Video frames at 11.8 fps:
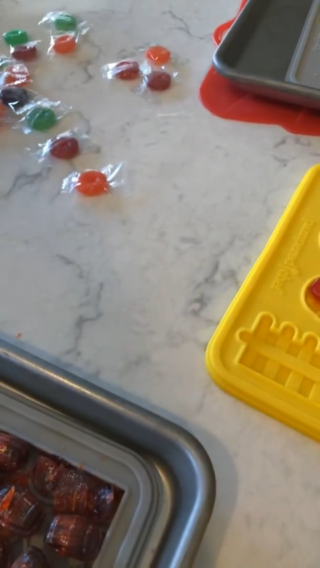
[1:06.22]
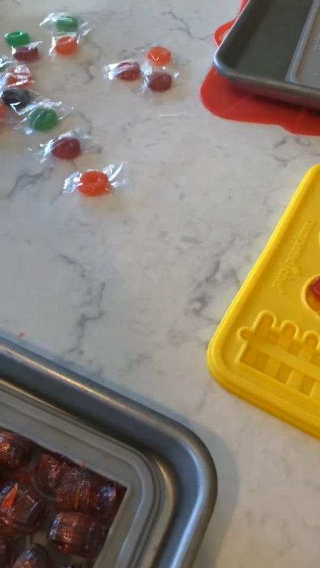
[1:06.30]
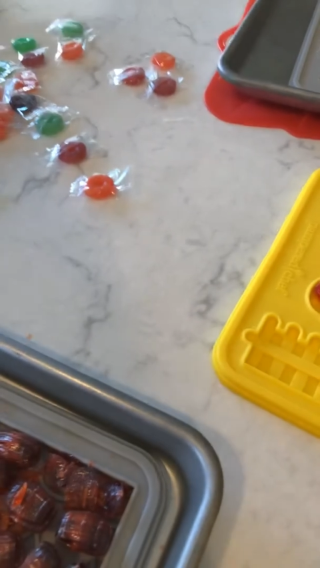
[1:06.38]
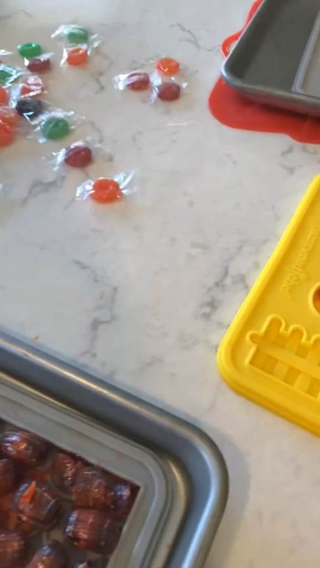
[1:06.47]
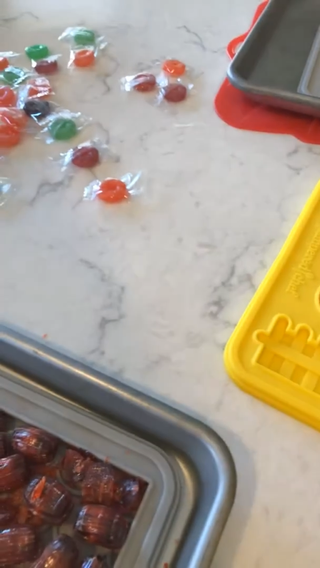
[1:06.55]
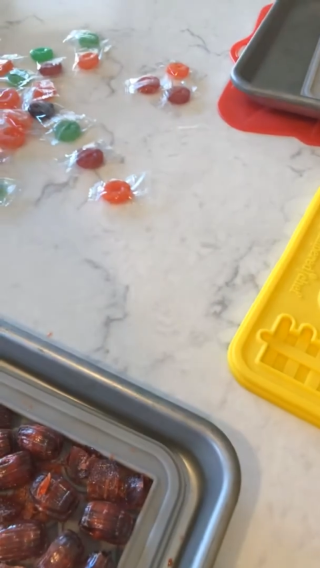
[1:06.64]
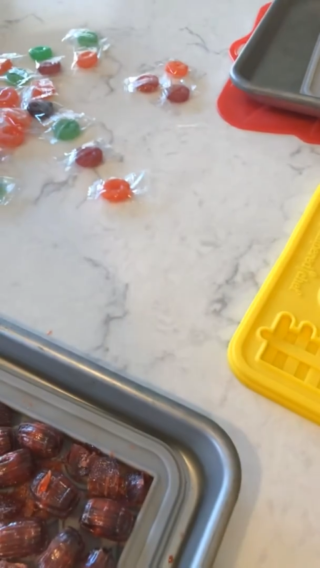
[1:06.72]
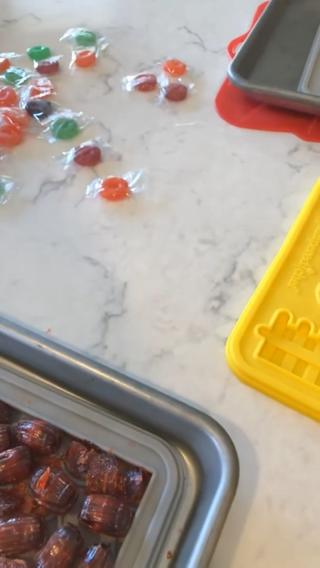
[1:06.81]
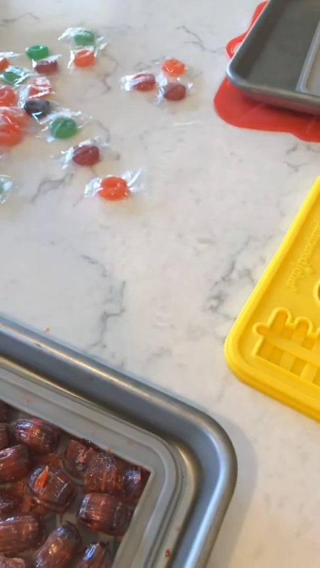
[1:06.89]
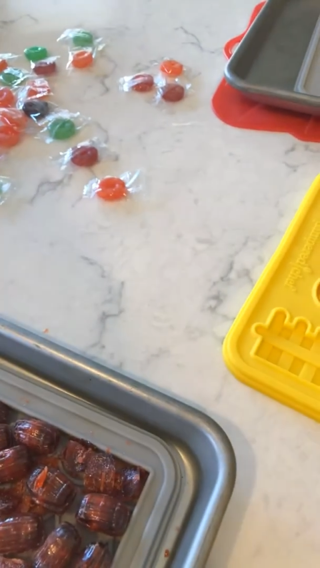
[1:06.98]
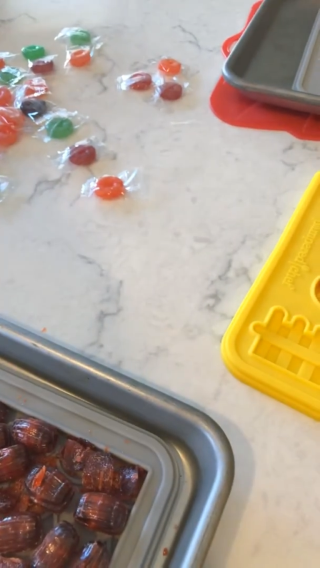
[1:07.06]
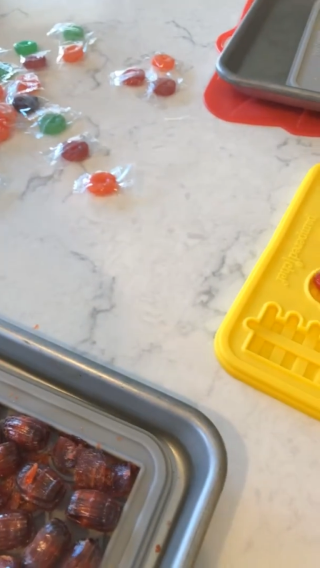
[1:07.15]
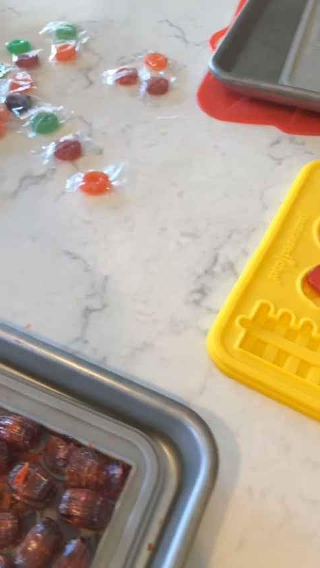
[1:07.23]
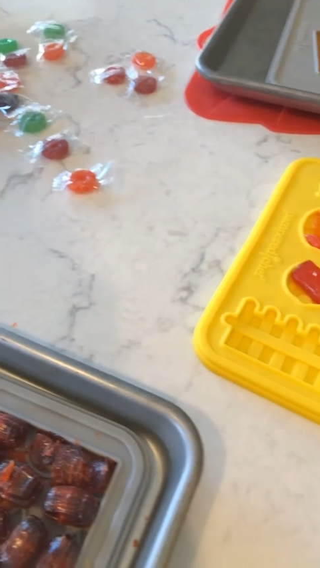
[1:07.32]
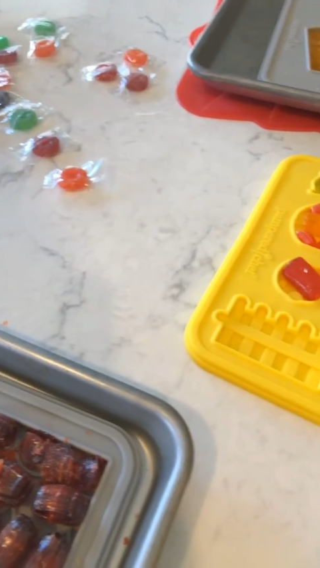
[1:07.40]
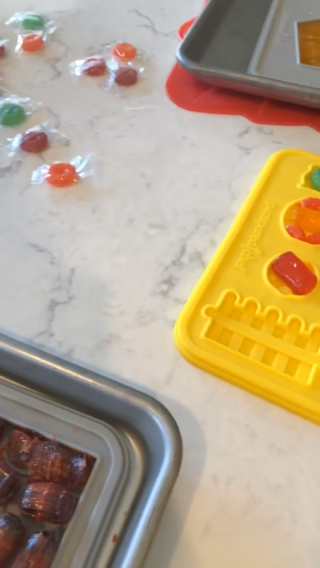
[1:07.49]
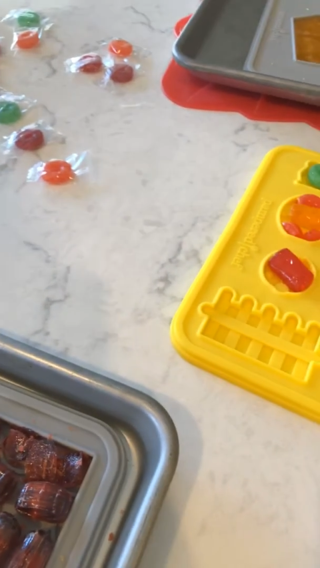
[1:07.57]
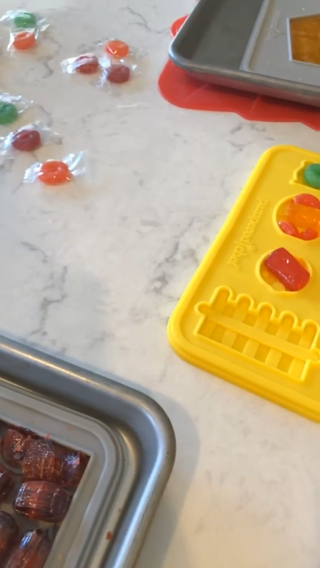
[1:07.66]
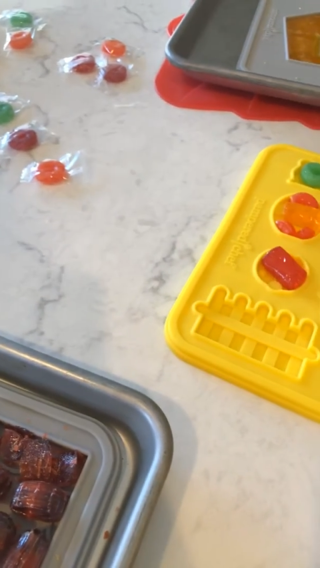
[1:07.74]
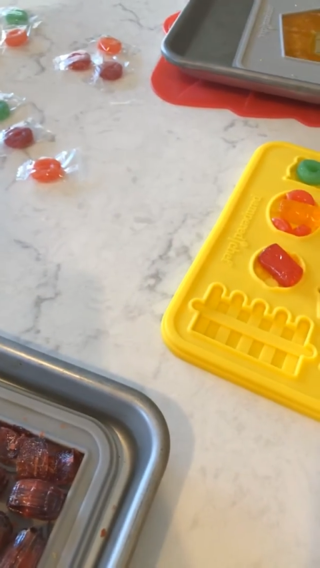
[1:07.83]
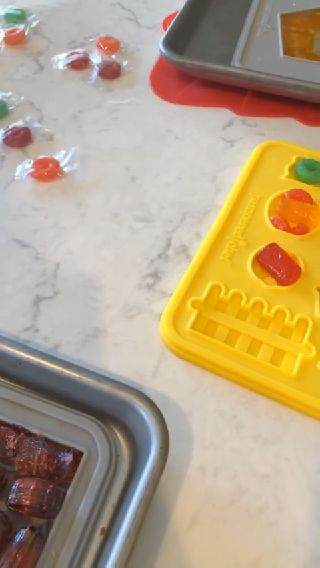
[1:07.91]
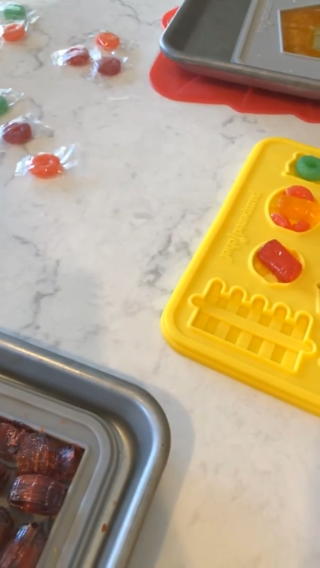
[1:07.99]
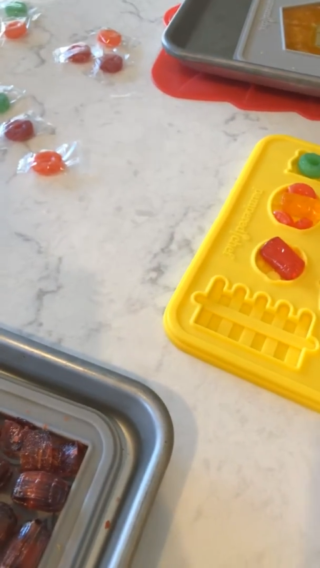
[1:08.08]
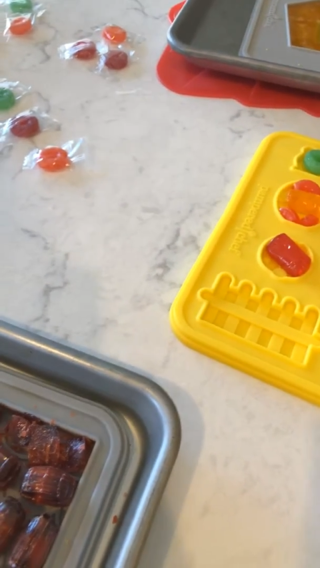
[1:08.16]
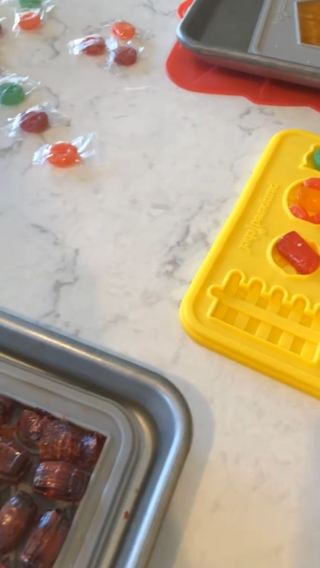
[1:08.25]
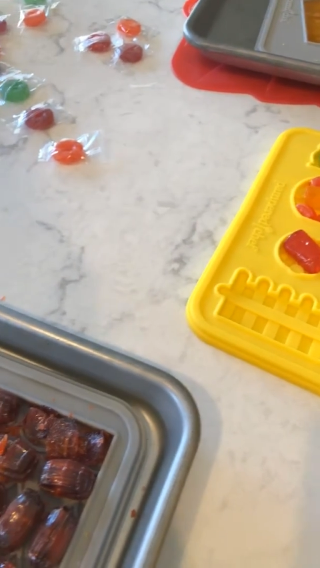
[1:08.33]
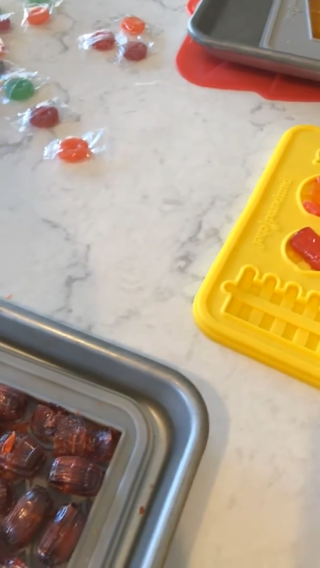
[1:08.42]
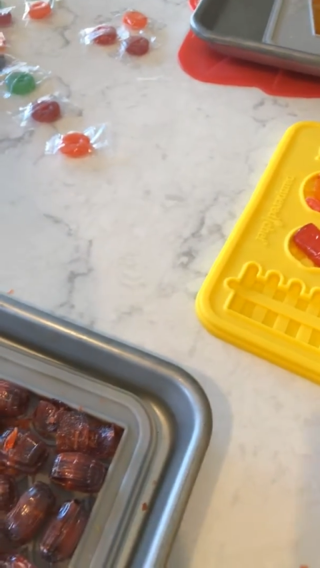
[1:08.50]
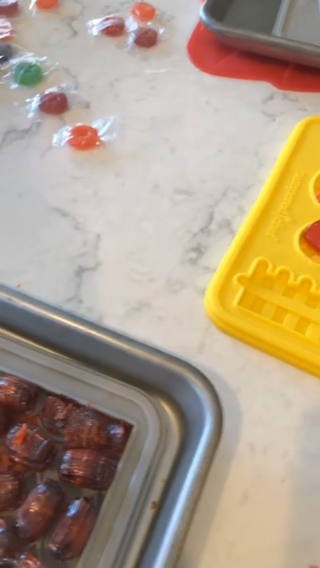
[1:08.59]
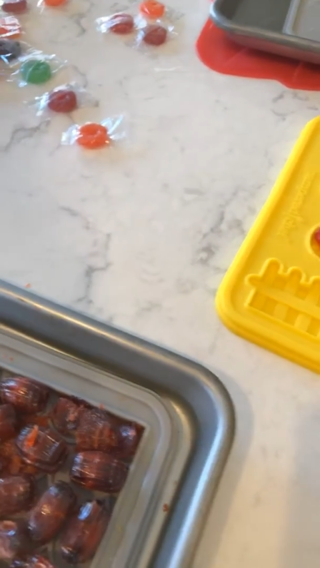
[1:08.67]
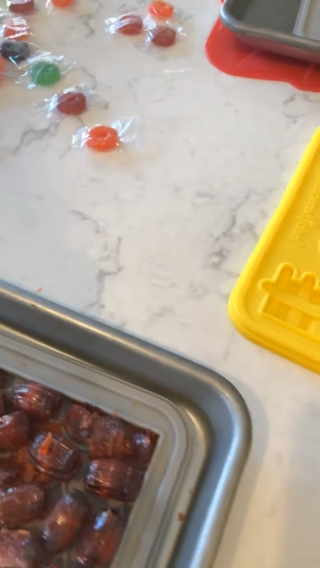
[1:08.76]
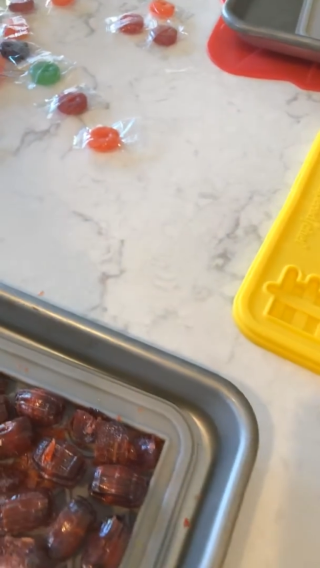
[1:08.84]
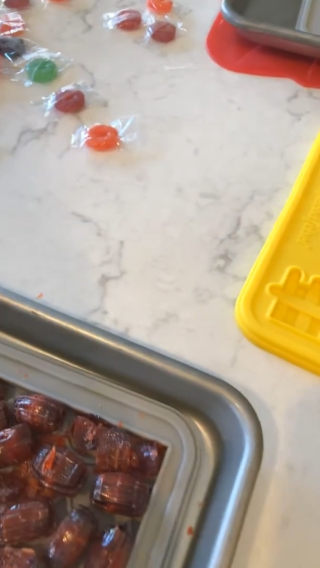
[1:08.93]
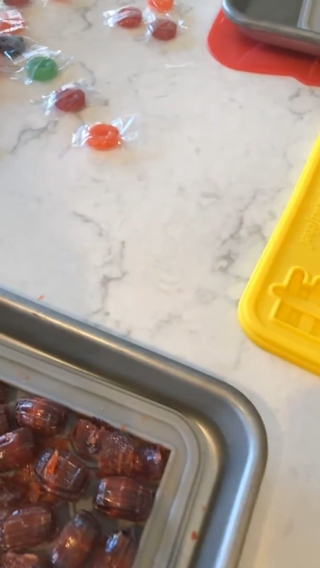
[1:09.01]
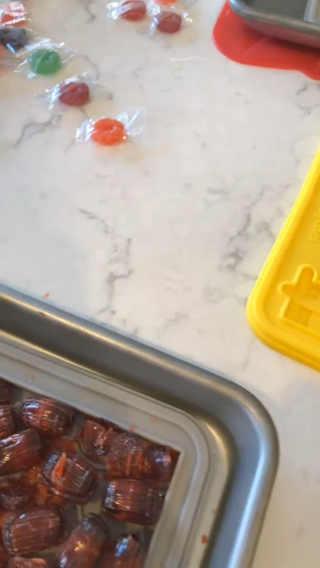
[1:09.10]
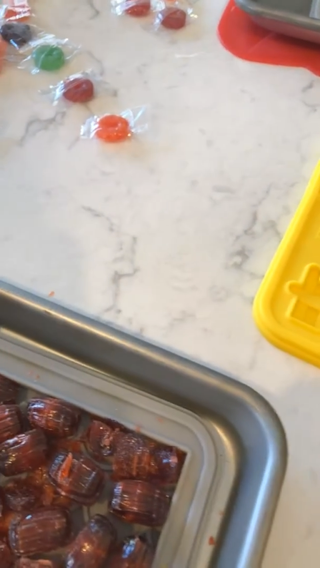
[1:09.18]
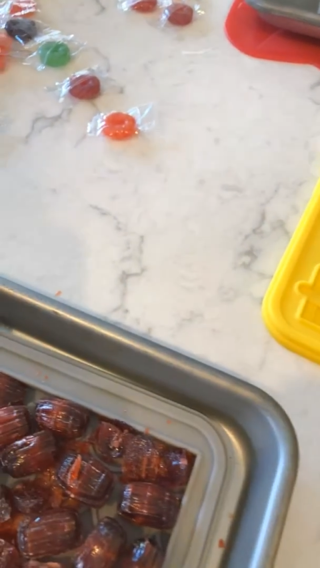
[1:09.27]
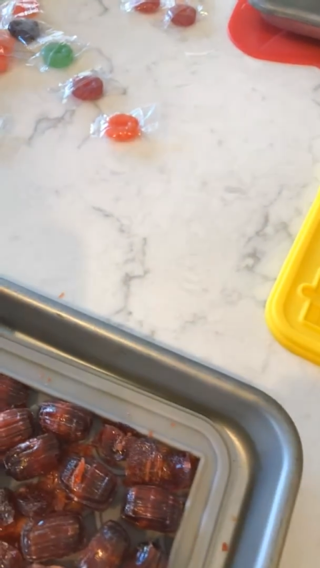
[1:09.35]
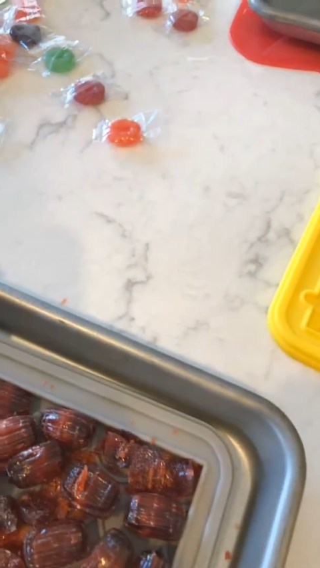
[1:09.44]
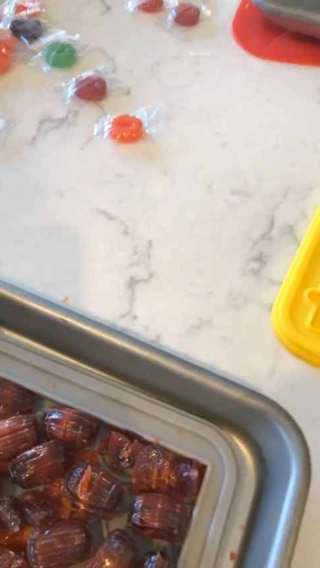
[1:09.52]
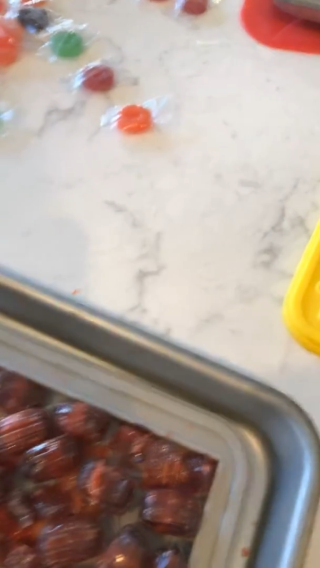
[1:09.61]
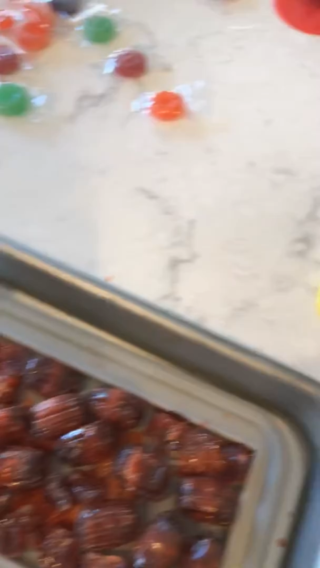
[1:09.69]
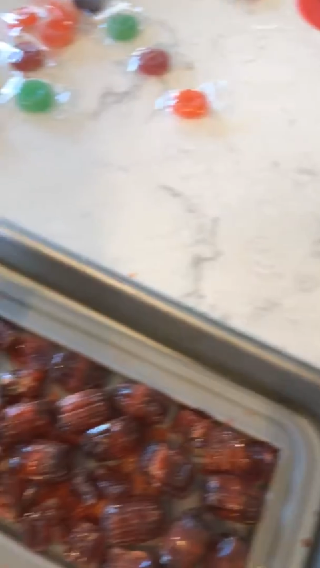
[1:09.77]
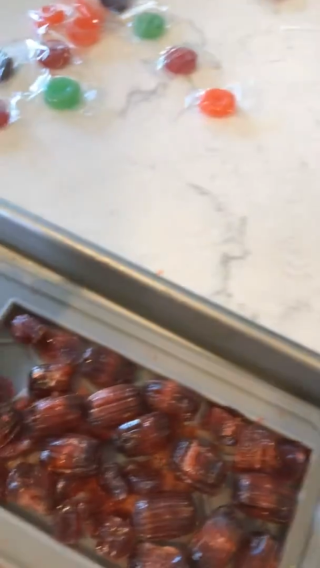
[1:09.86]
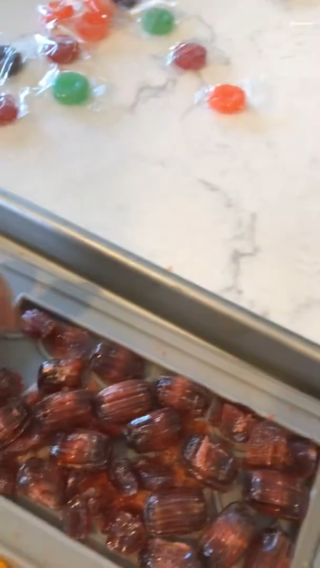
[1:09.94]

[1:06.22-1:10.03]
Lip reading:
[unreadable: no face in view]